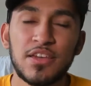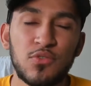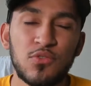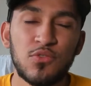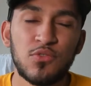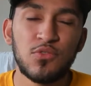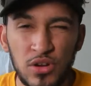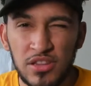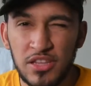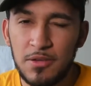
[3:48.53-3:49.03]

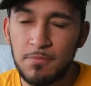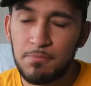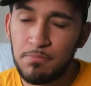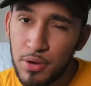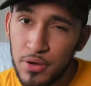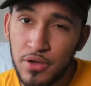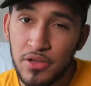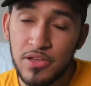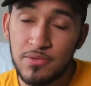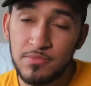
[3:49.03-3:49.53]
really
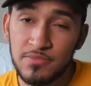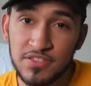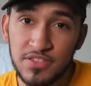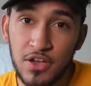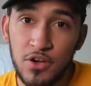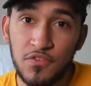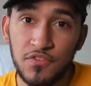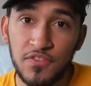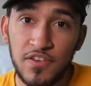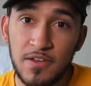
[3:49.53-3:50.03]
put
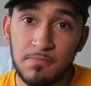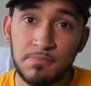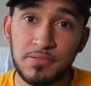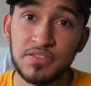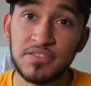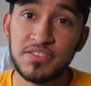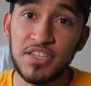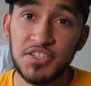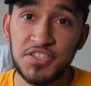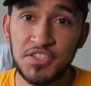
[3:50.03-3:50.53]
himself in
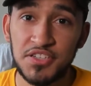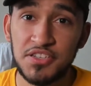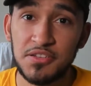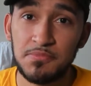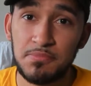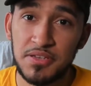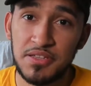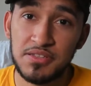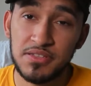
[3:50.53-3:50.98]
position to be